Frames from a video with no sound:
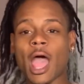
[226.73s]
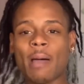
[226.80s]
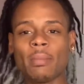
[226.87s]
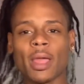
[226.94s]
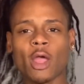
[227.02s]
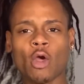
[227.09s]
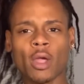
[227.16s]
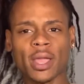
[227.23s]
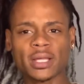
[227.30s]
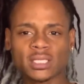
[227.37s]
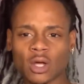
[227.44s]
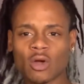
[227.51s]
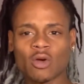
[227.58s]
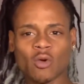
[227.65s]
I'm like, okay,
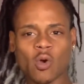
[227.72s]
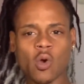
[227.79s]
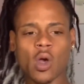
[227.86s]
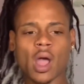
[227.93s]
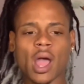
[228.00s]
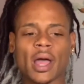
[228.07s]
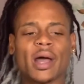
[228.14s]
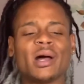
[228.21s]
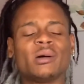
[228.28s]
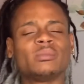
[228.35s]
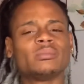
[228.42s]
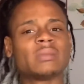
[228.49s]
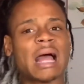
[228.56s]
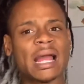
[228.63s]
so
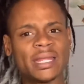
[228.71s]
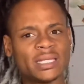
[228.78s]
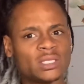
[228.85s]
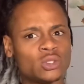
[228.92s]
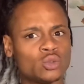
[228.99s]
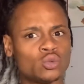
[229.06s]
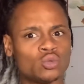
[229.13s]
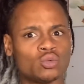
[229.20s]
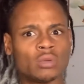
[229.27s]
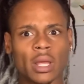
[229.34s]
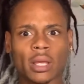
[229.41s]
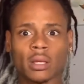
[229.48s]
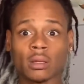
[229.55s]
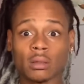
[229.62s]
um, I need to
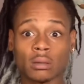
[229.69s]
like